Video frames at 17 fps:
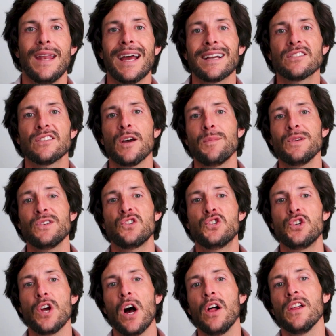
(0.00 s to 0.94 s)
Next up is
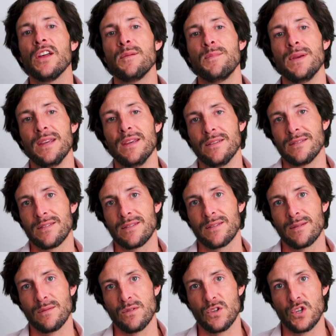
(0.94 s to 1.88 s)

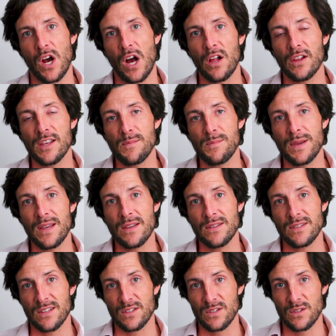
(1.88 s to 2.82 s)
Jollibees.
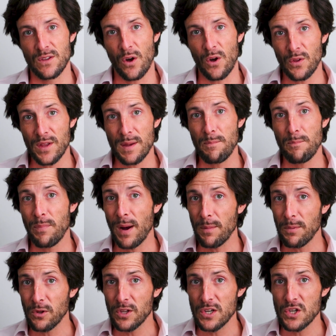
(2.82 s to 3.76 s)
Jollibees is the only
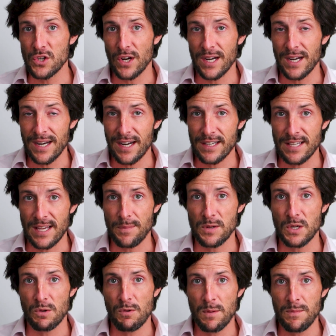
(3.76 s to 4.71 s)
publicly traded
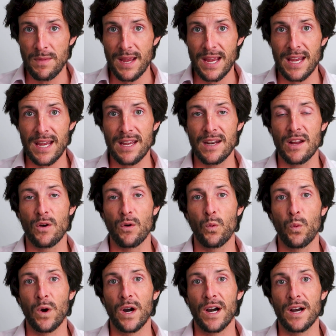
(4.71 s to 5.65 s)
exception we made
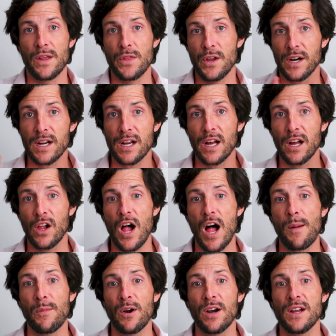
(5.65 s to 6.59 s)
where they're a
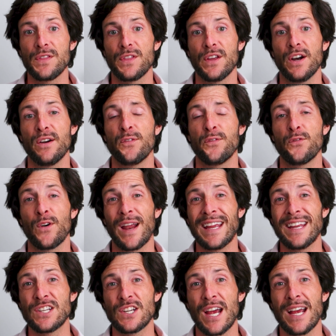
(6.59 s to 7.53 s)
conglomerate, they're a
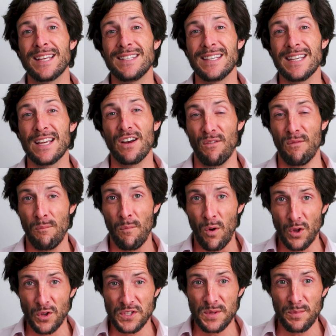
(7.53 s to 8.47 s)
franchisee of
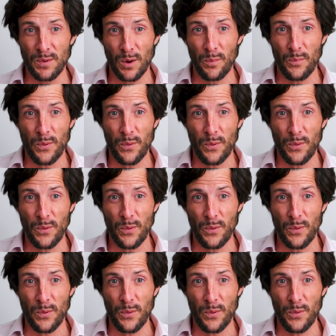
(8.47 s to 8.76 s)
multiple